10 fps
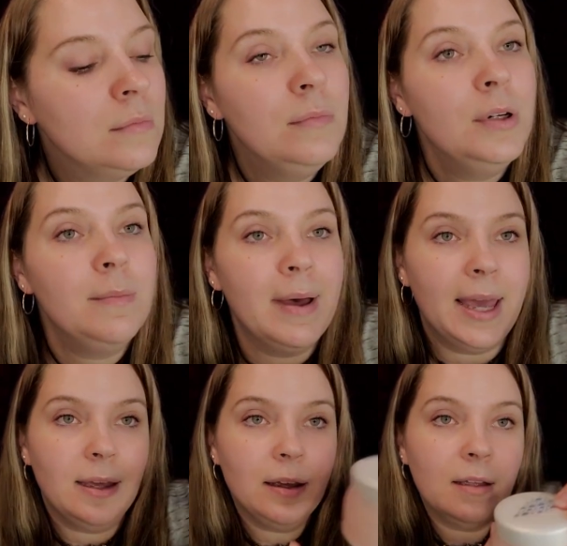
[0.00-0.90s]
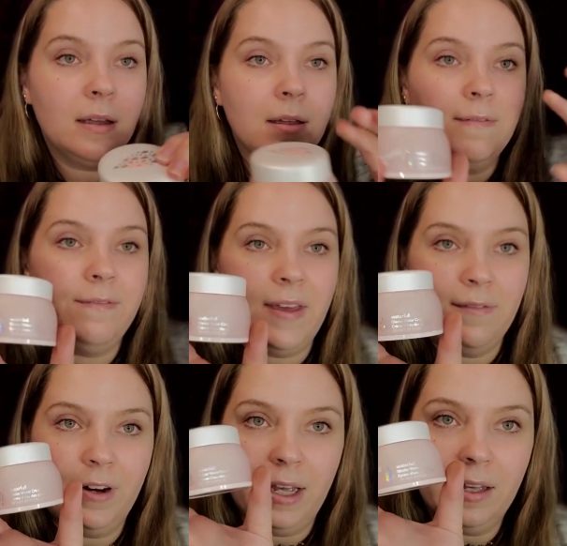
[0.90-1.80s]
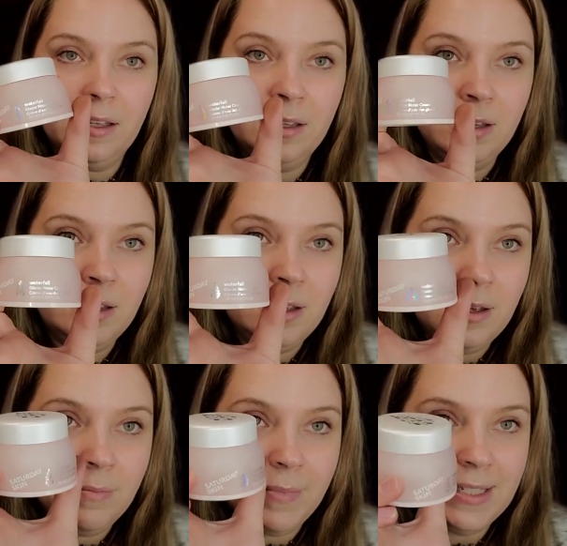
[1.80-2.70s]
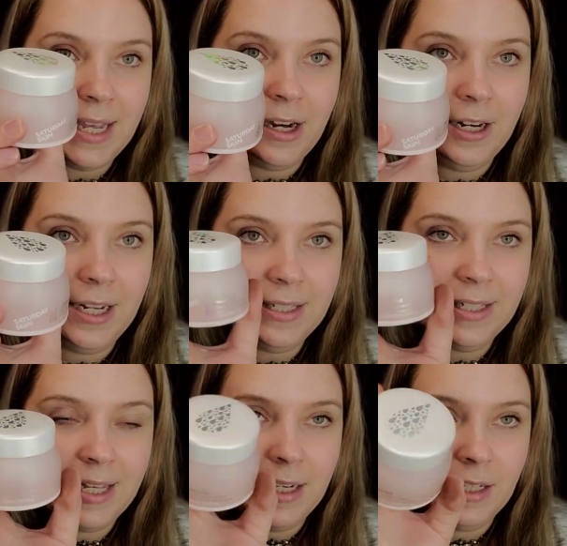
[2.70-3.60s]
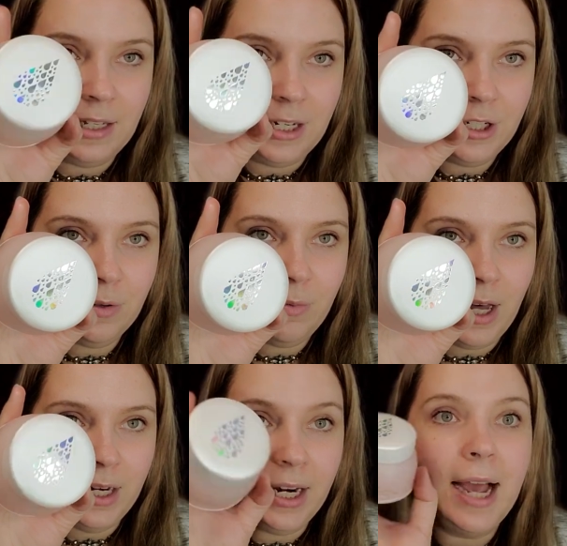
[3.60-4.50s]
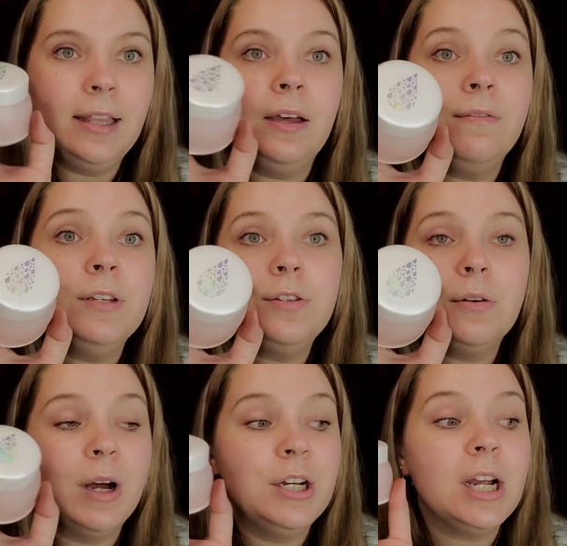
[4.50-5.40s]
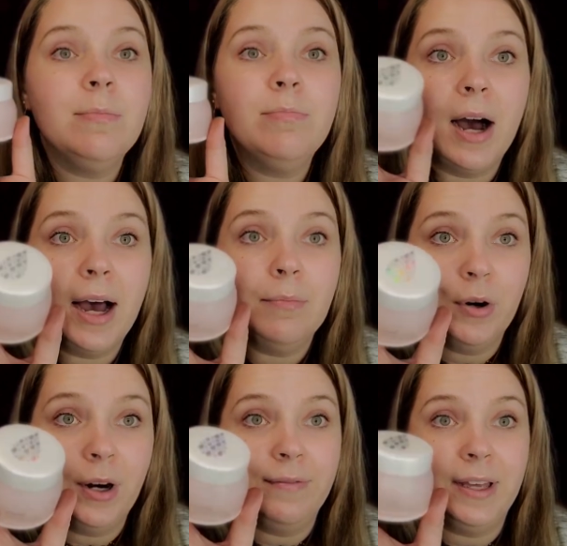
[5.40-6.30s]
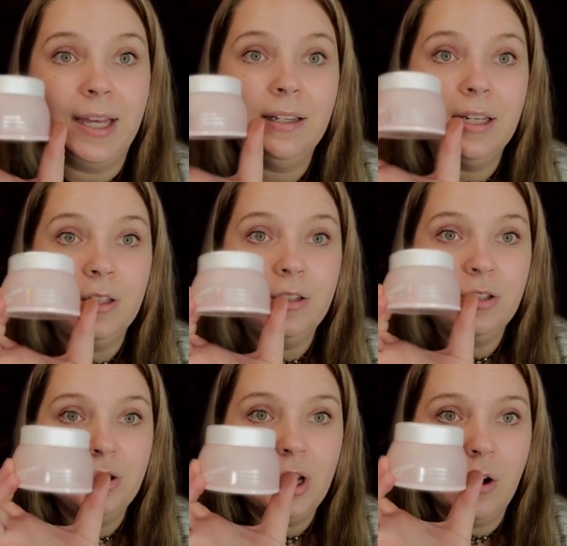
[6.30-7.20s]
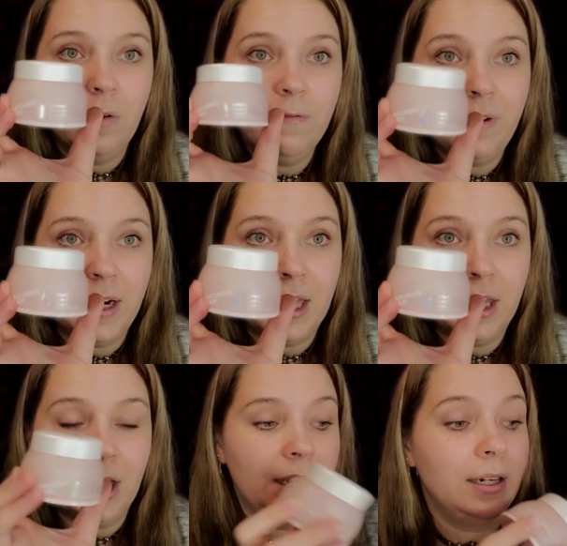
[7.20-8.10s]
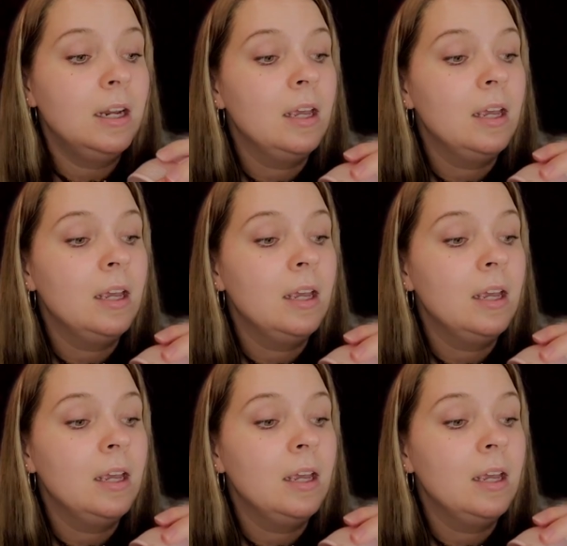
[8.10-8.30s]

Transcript: put my favorite, my Saturday Skin Glacier Water. I love this so much. I bought more of it. It's so freaking good.